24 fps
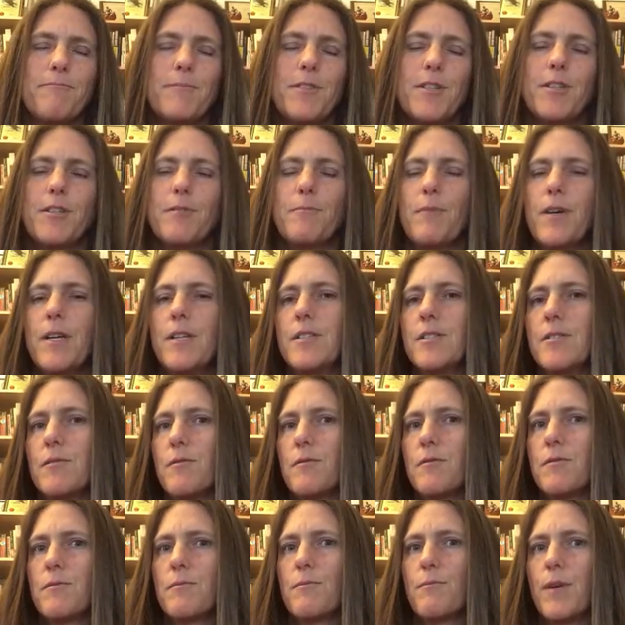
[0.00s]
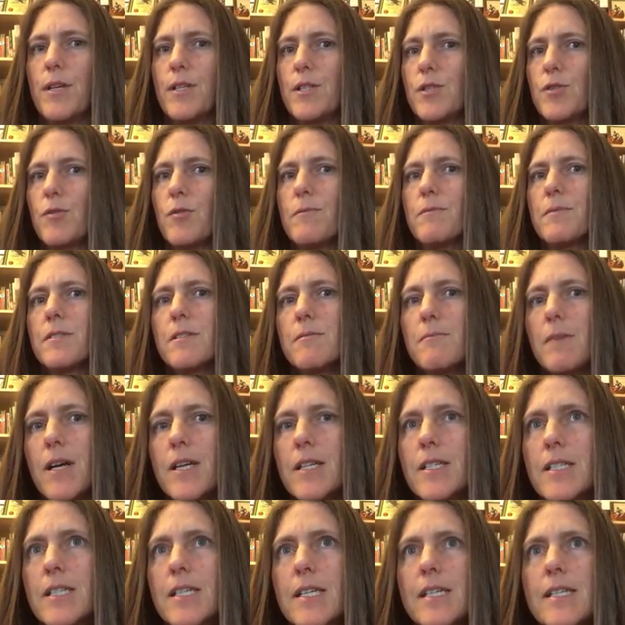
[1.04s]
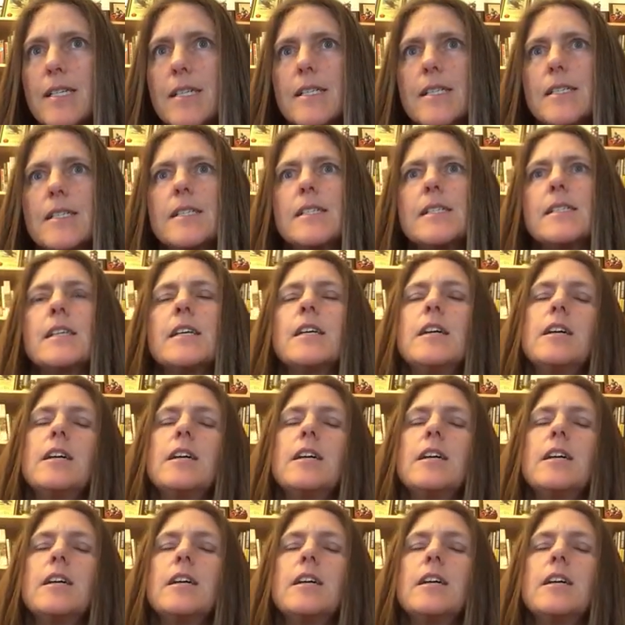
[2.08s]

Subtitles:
You're going to brainstorm some ideas